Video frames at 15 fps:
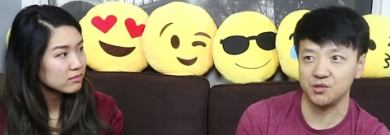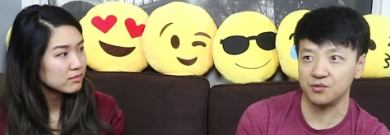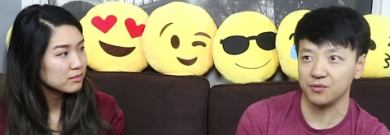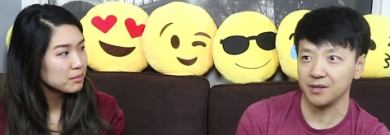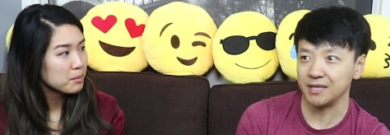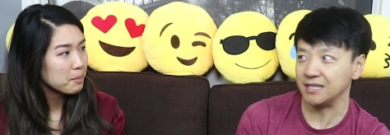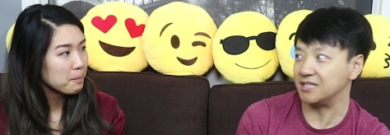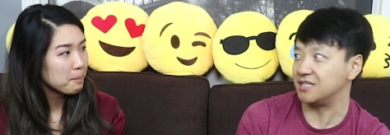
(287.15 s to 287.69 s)

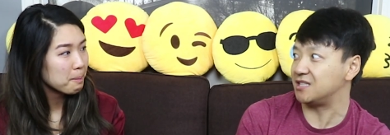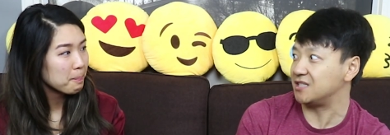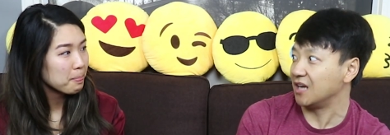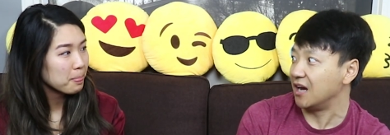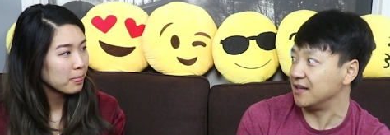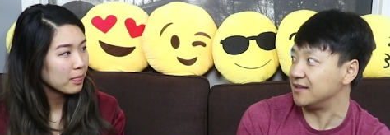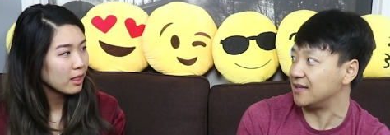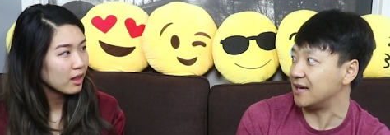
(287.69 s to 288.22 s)
Speaker 1: druggy
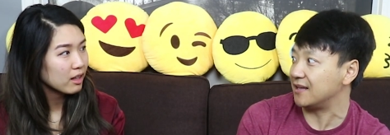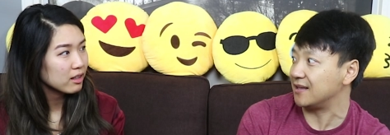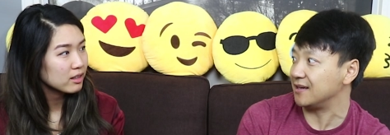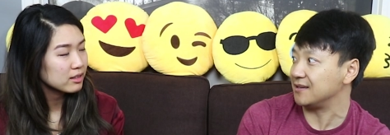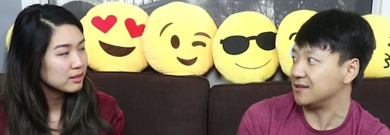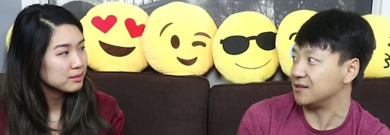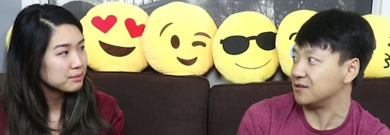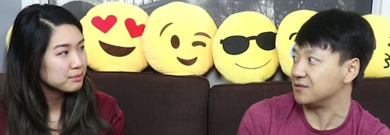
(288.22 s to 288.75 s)
son that,
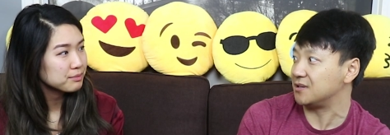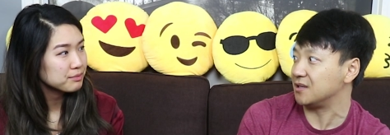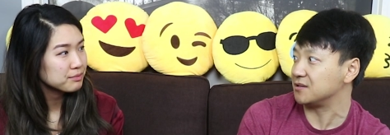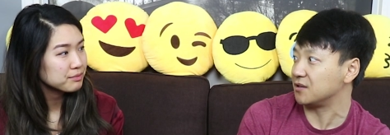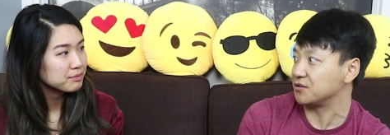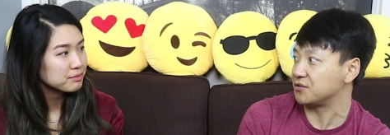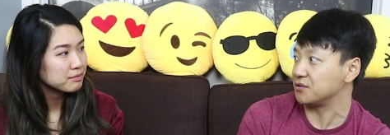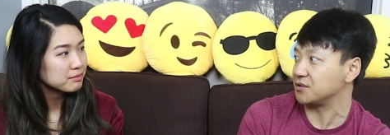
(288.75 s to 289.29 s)
like, you know, does
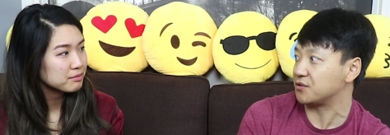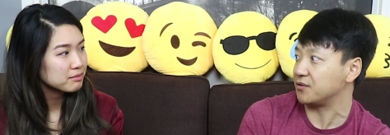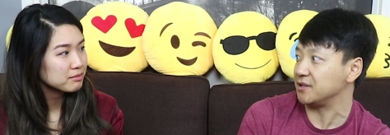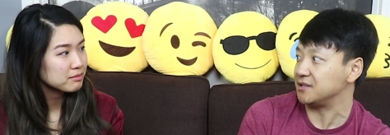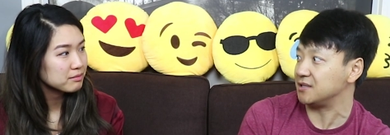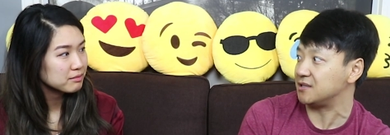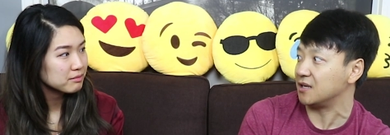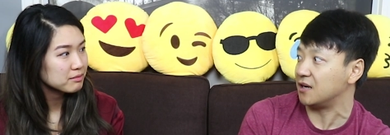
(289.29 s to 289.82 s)
all sorts of
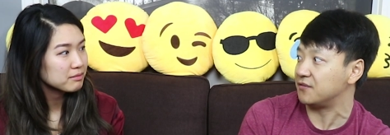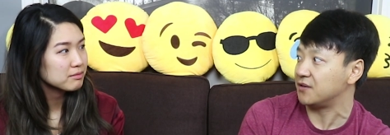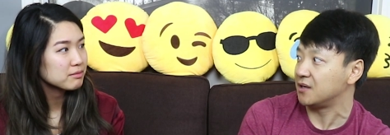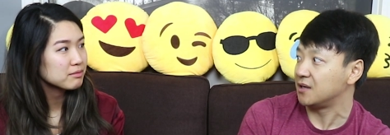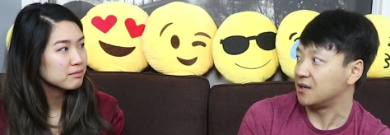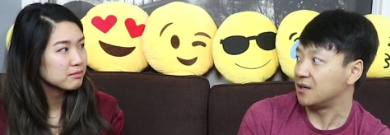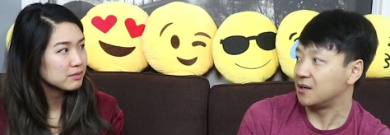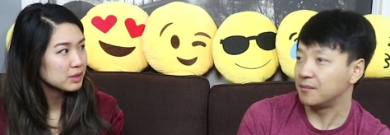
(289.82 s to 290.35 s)
crazy stuff.
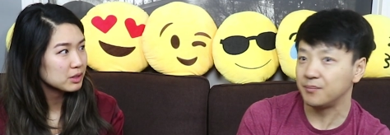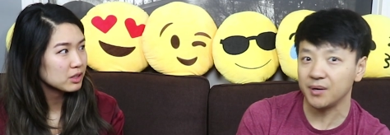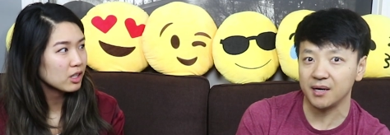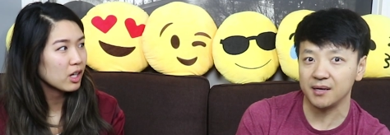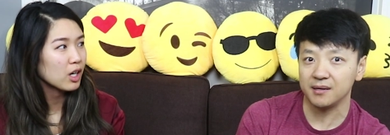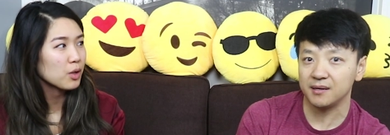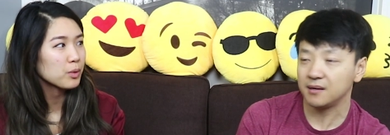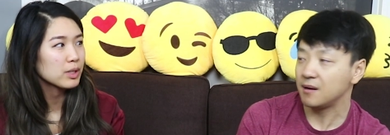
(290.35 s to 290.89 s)
But,
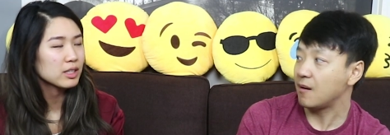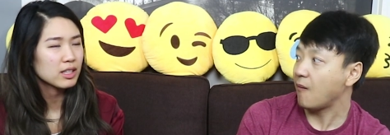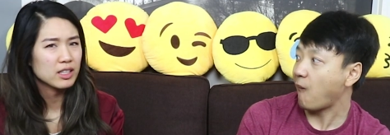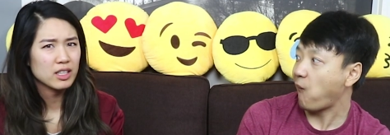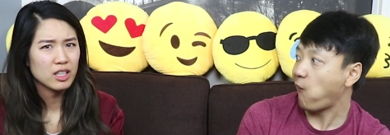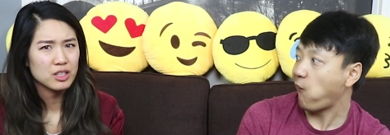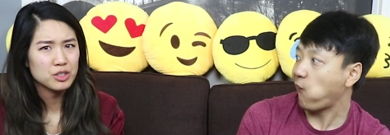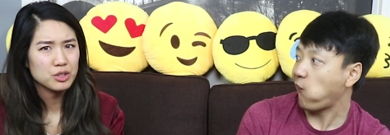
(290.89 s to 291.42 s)
caught
Speaker 2: with like
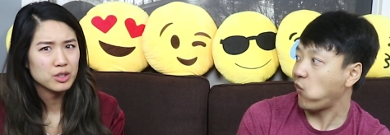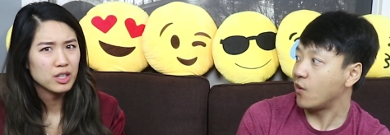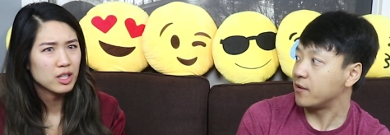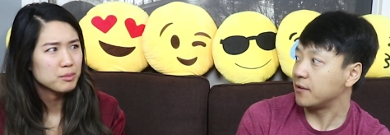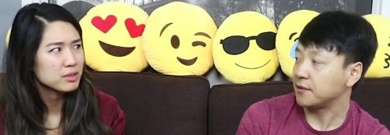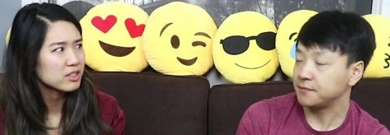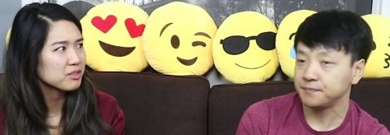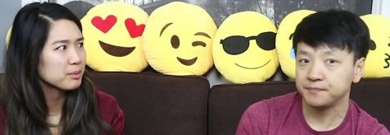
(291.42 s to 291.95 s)
100
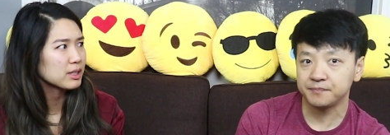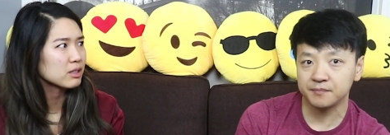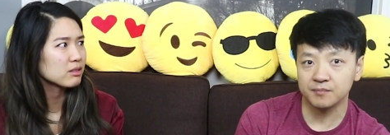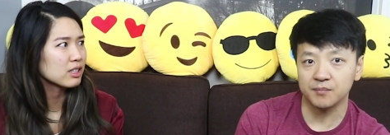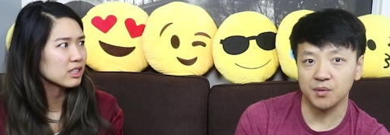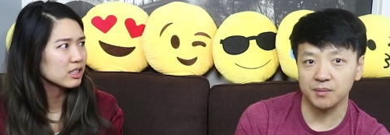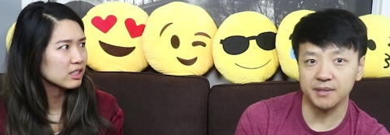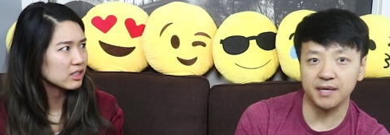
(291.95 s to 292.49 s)
grams of
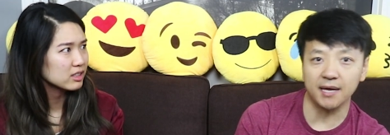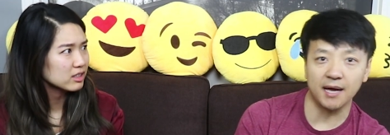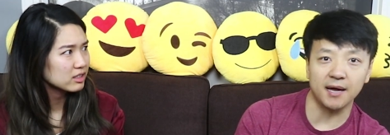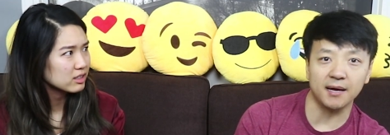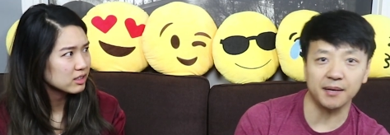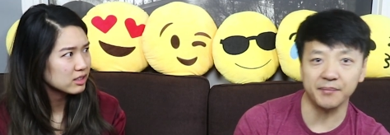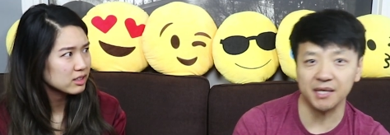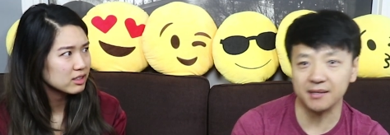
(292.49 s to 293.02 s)
marijuana.
Speaker 1: Yeah,
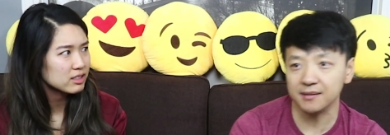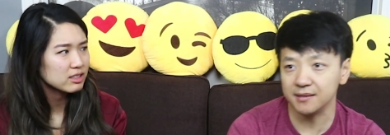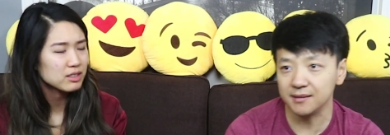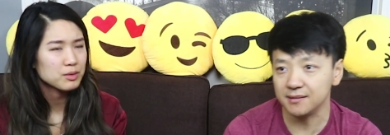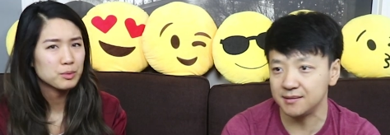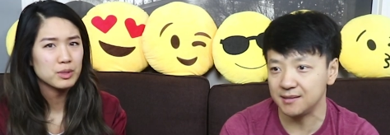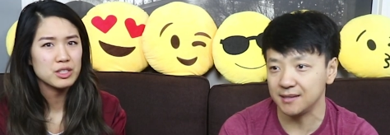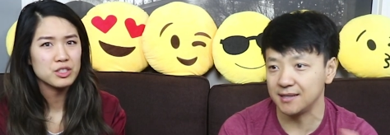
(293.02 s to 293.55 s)
I mean,
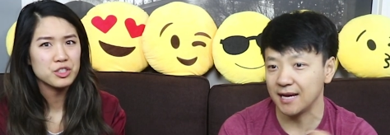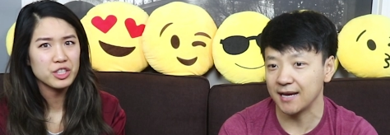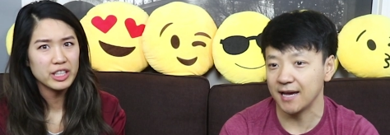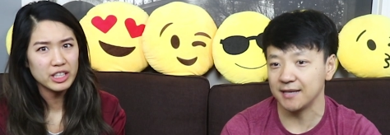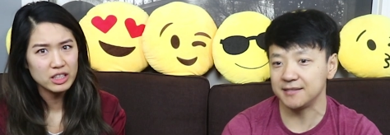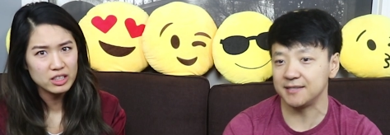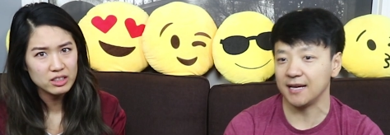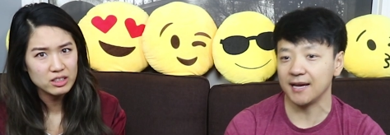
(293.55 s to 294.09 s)
it's that
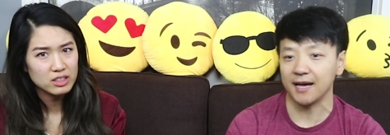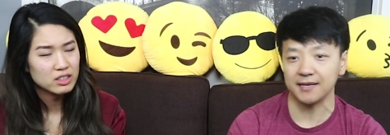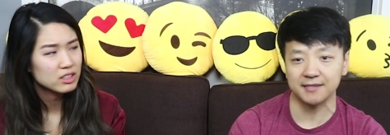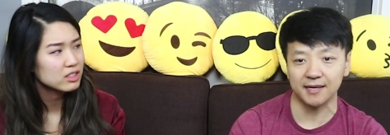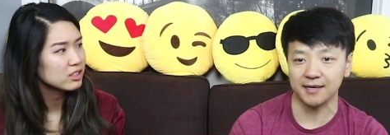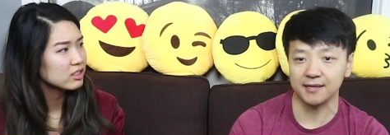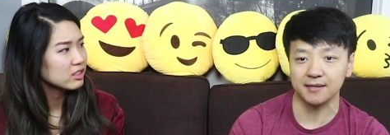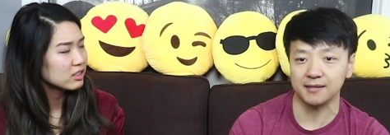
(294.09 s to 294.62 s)
guy's that guy's
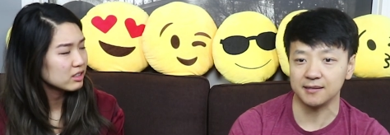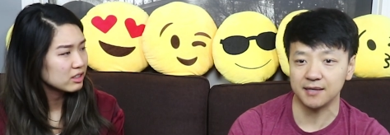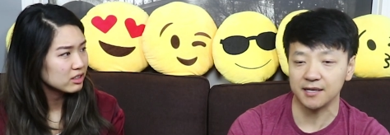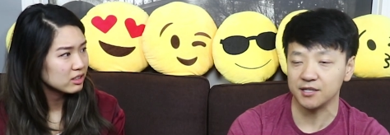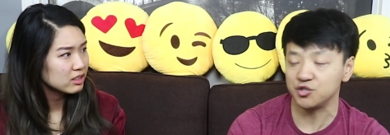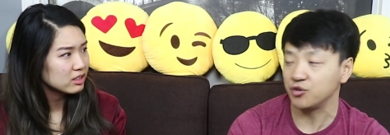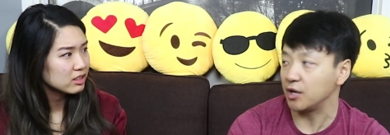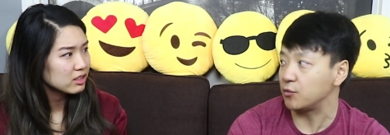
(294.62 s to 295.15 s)
like like
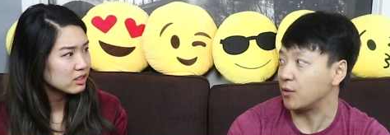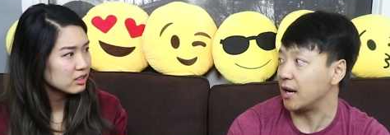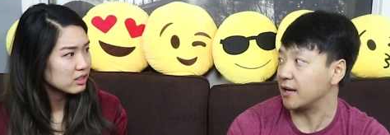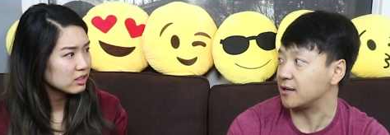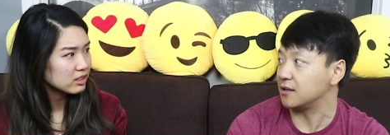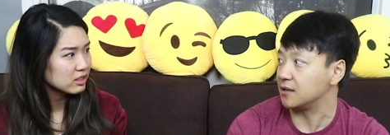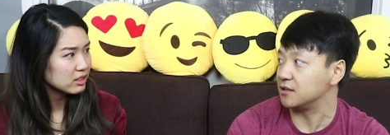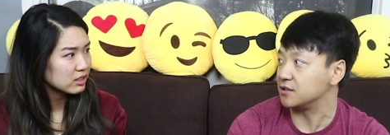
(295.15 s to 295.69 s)
a train
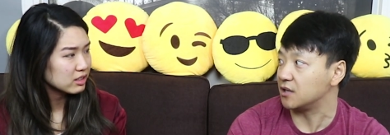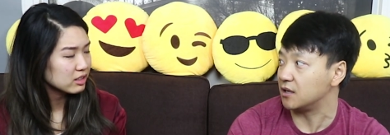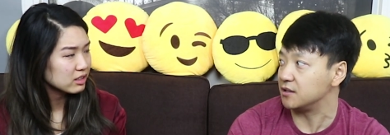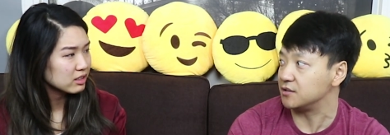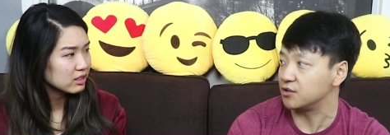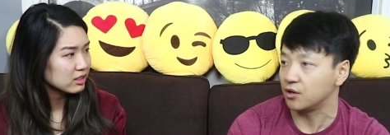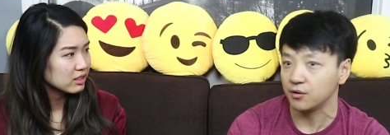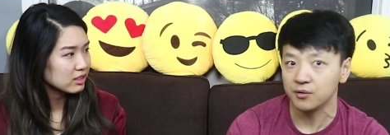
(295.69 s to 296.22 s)
wreck on, on
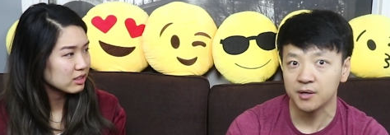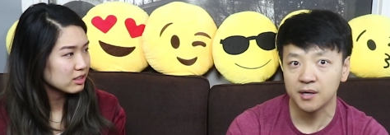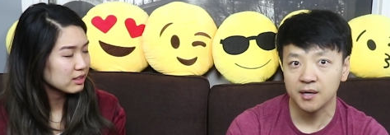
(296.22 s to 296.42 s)
his own,